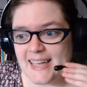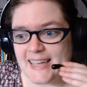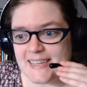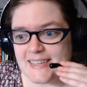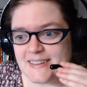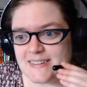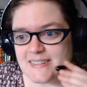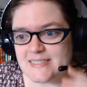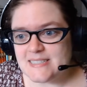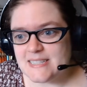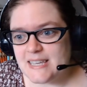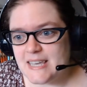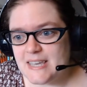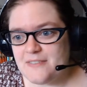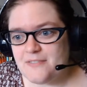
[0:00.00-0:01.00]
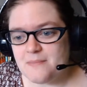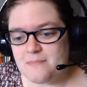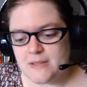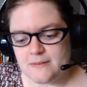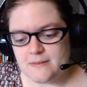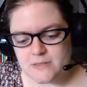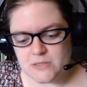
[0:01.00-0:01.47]
Hey y'all, it's Kate from
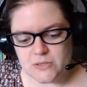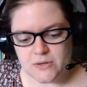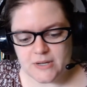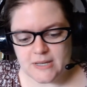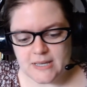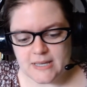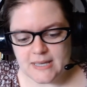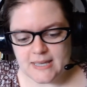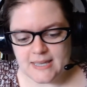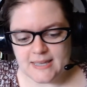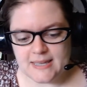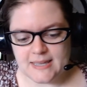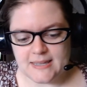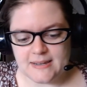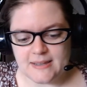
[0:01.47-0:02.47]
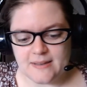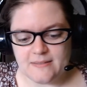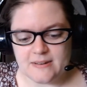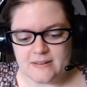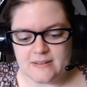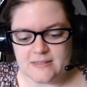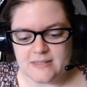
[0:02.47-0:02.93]
Love Story, and I
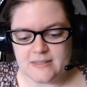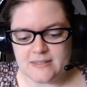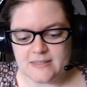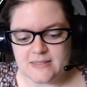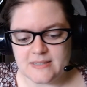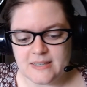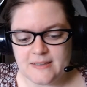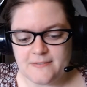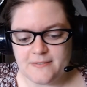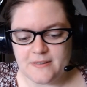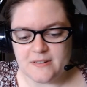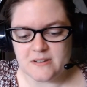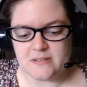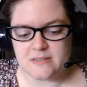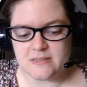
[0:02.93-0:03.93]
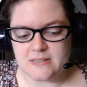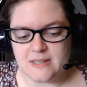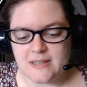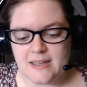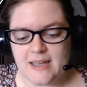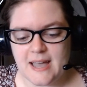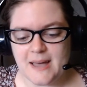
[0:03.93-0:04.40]
wanted to say first,
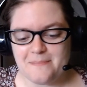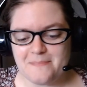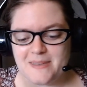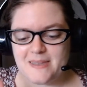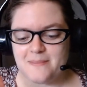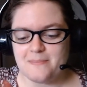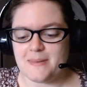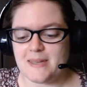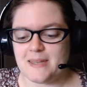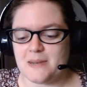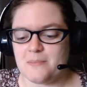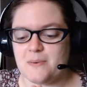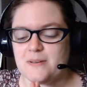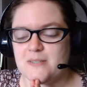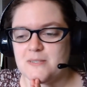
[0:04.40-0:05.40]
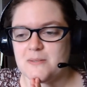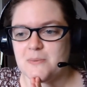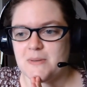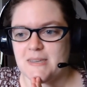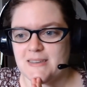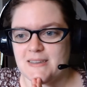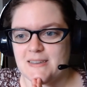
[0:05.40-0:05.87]
happy Banned Books
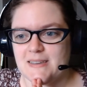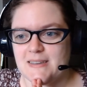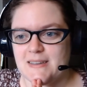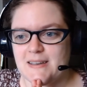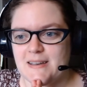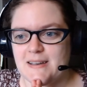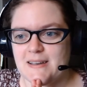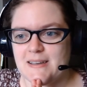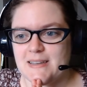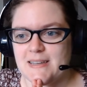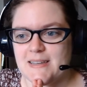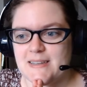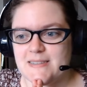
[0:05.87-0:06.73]
Week.